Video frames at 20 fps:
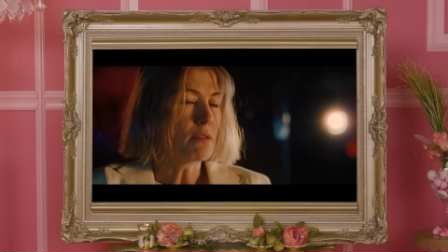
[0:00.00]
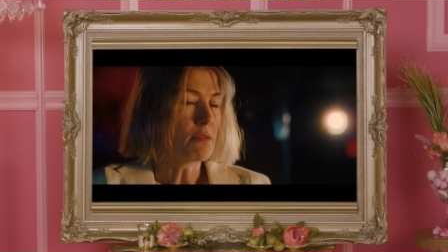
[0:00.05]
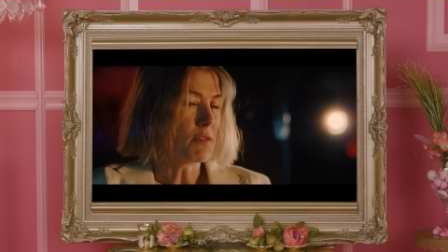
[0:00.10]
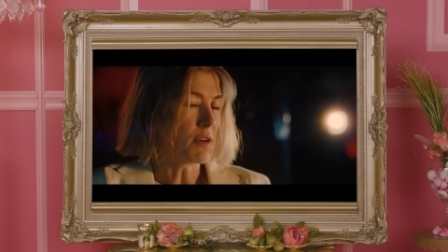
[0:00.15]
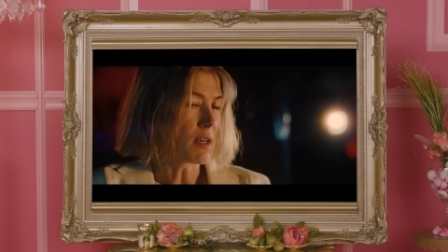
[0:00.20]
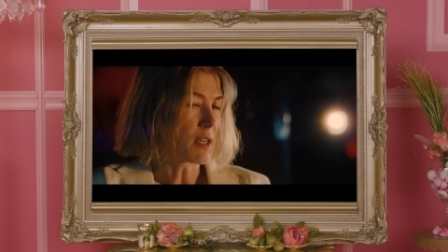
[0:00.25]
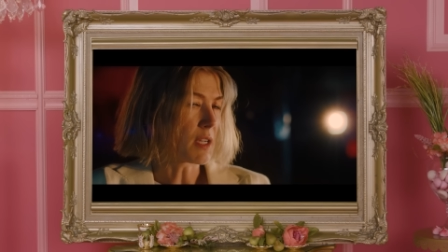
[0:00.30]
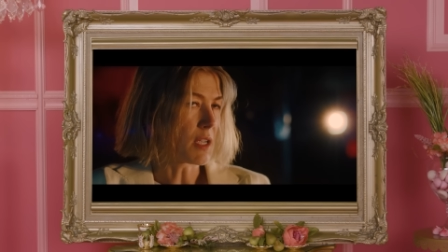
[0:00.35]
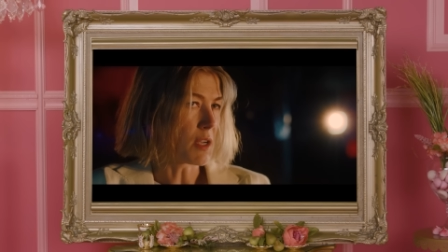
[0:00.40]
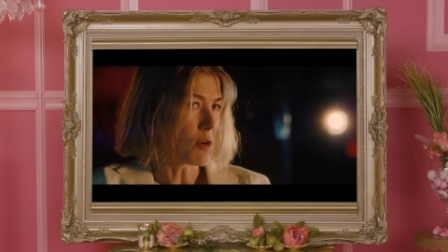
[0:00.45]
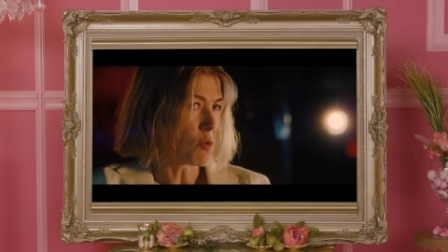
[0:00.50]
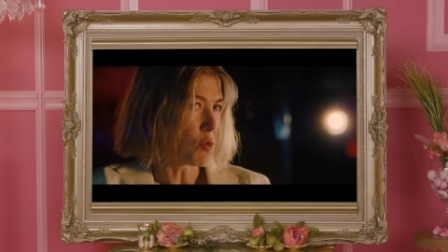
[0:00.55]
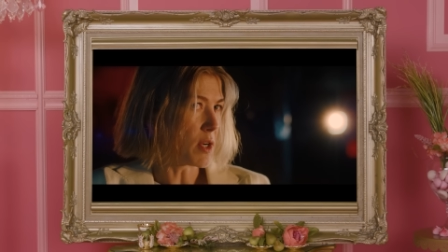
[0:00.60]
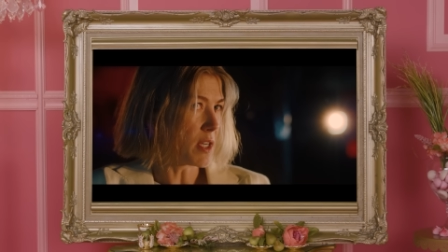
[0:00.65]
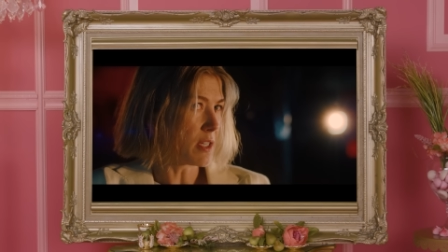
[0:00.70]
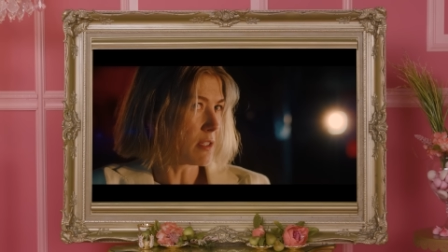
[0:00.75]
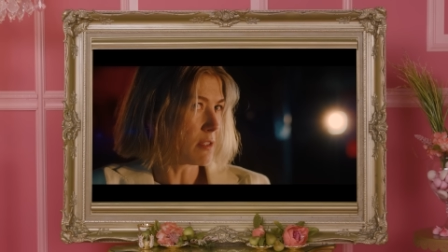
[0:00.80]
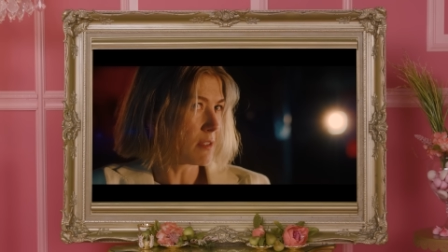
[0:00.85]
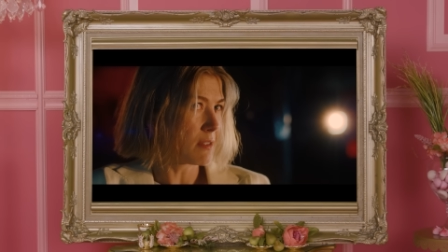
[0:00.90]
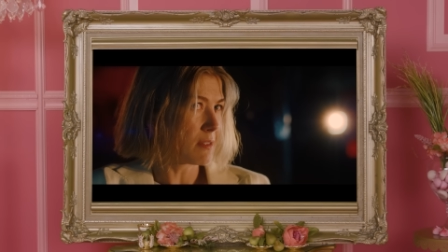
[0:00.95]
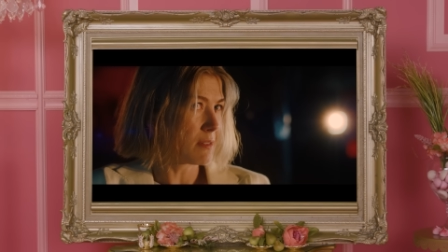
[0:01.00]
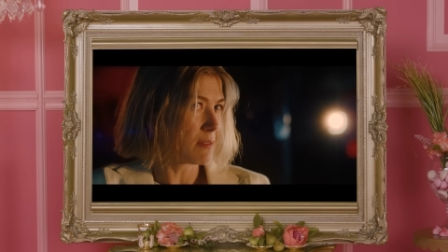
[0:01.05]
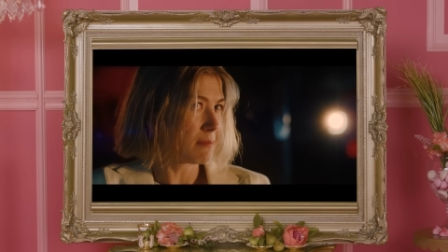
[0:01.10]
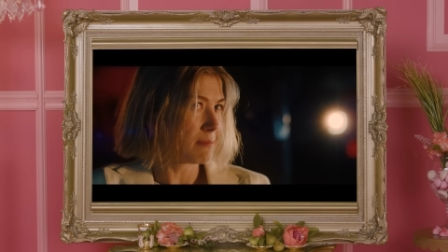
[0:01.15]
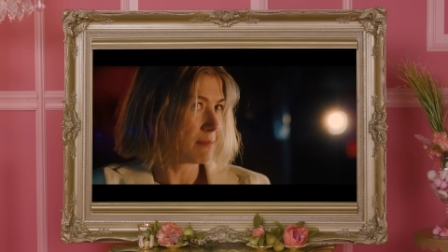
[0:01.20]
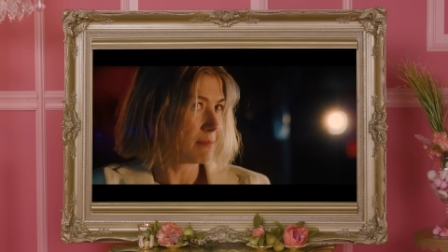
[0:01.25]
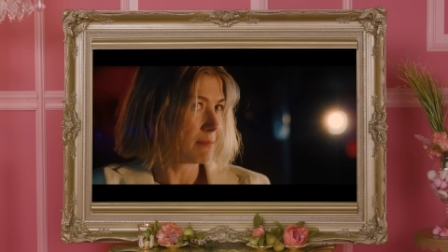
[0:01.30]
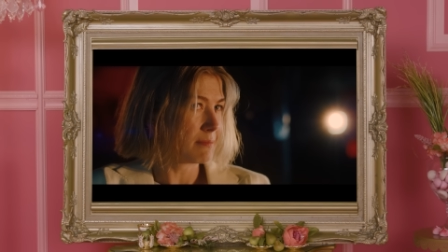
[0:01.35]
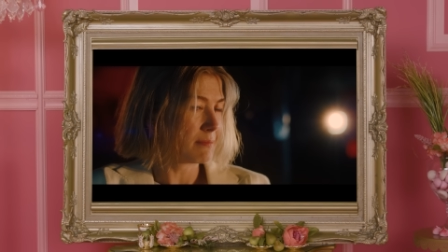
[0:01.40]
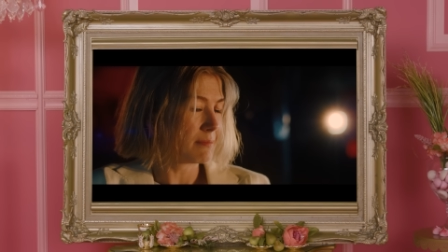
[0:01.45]
Take one of the ears.
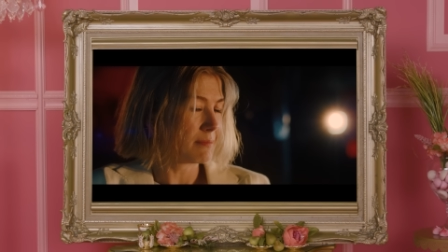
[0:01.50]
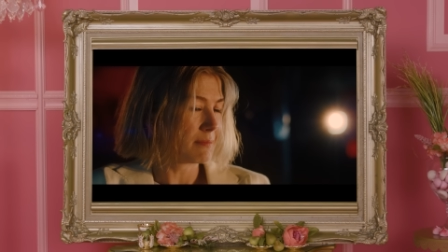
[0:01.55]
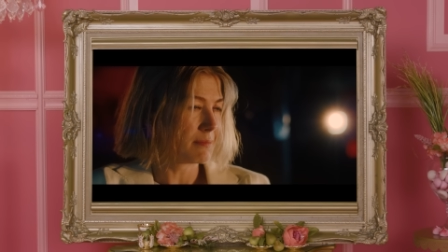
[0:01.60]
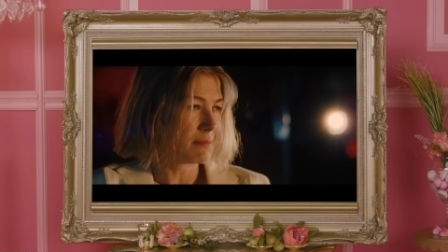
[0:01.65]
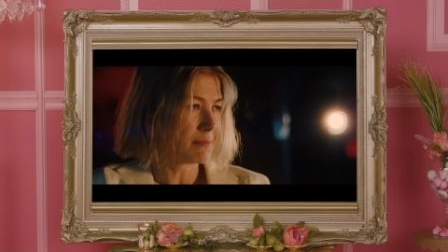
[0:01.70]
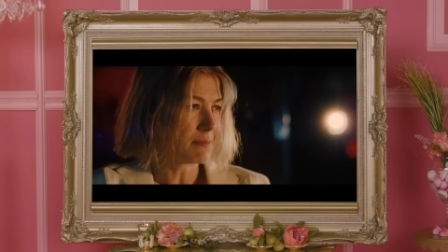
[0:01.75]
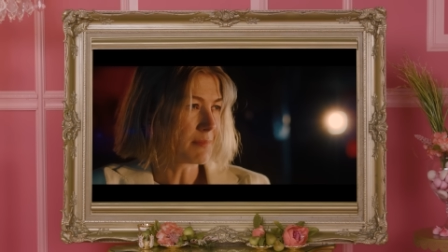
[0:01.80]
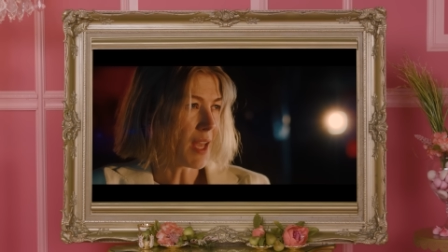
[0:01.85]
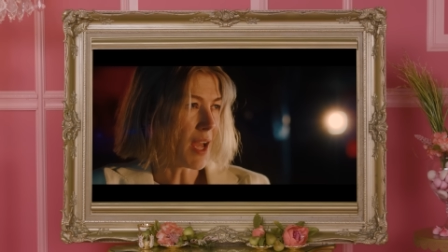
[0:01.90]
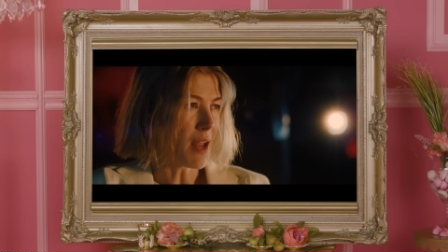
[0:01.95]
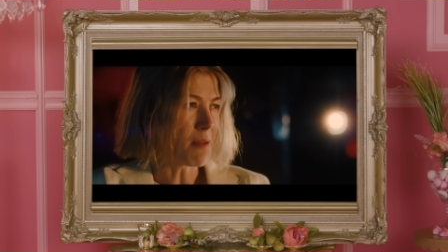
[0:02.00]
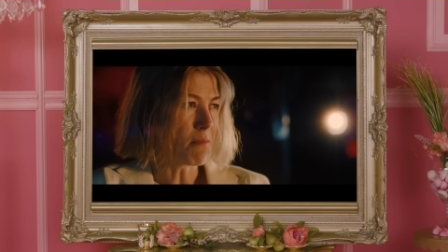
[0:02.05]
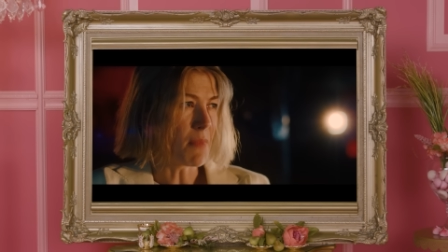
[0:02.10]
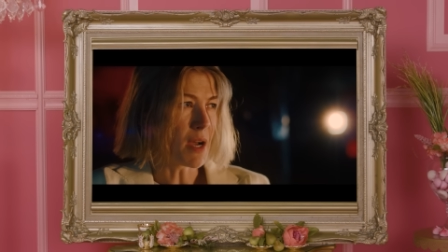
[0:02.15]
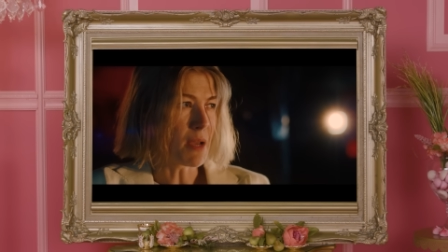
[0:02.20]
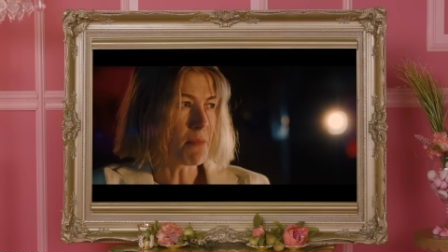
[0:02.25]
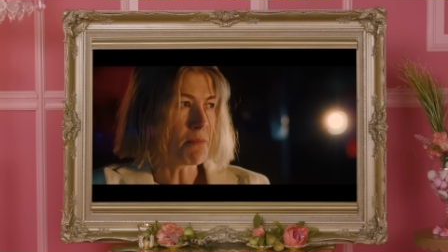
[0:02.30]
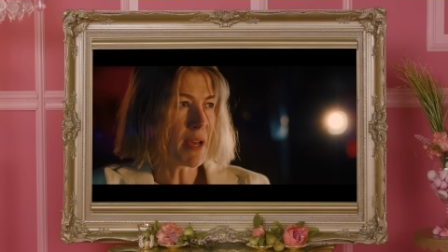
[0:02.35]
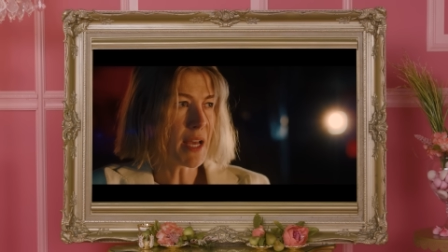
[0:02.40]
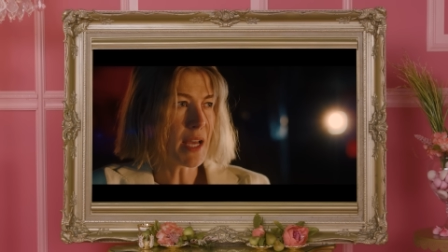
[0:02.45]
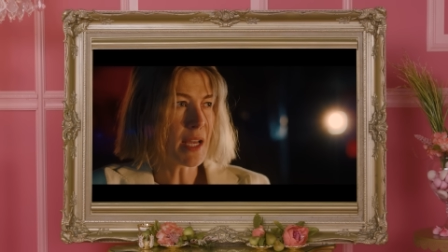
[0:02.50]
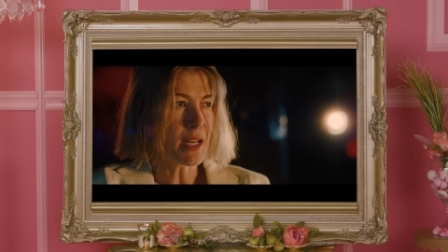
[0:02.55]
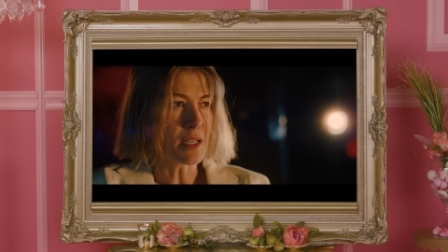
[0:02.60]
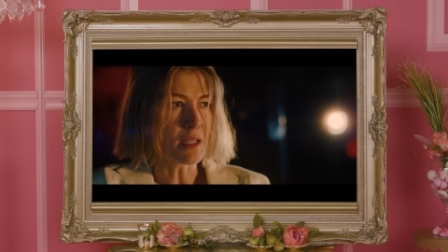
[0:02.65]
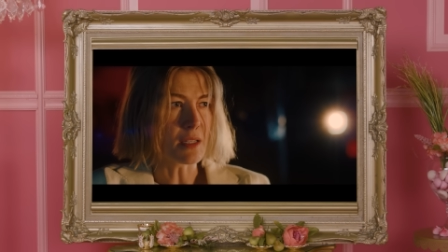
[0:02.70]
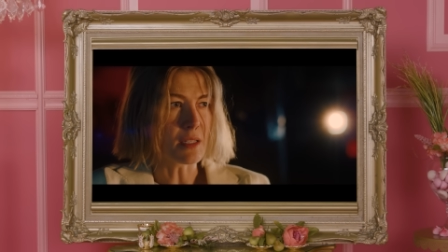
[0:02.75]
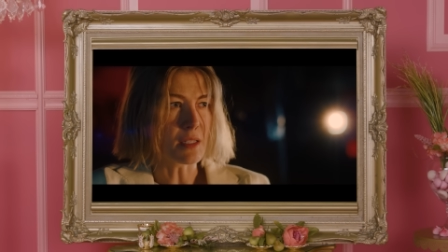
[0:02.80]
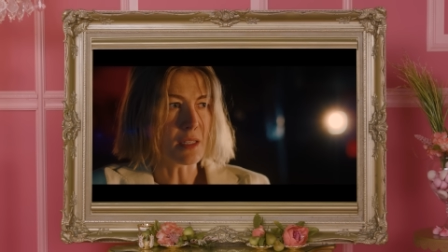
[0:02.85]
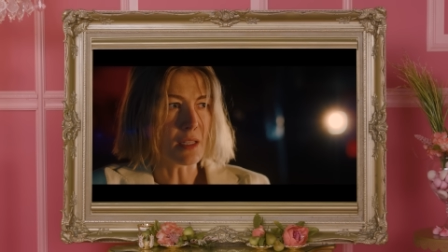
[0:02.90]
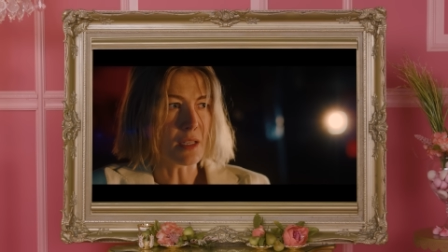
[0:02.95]
Let's get cutting. And my bet
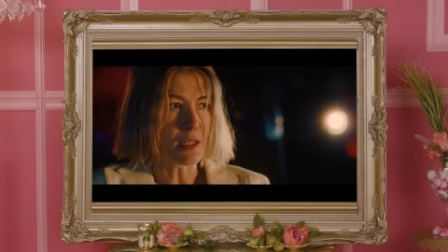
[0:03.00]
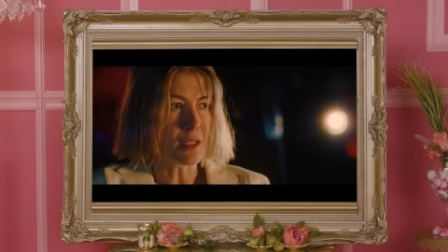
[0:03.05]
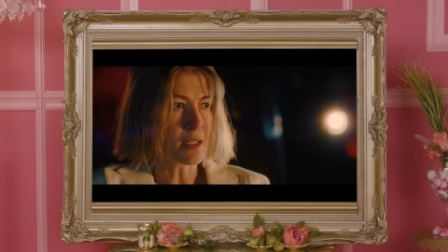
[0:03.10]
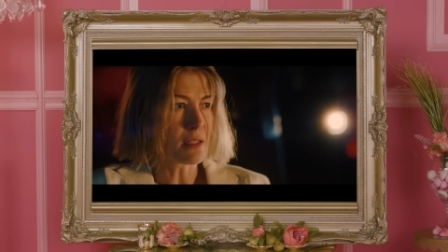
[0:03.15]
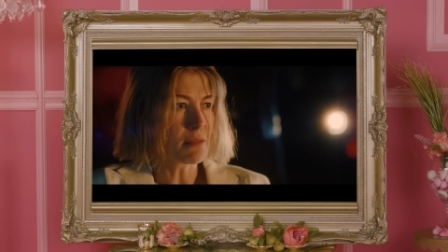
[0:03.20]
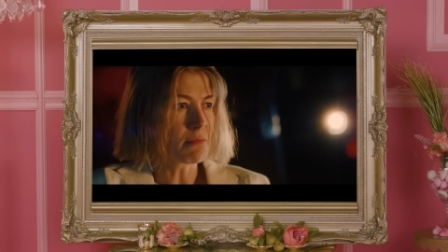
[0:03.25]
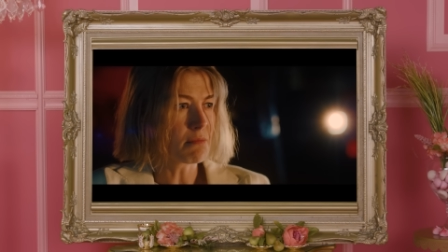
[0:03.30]
is that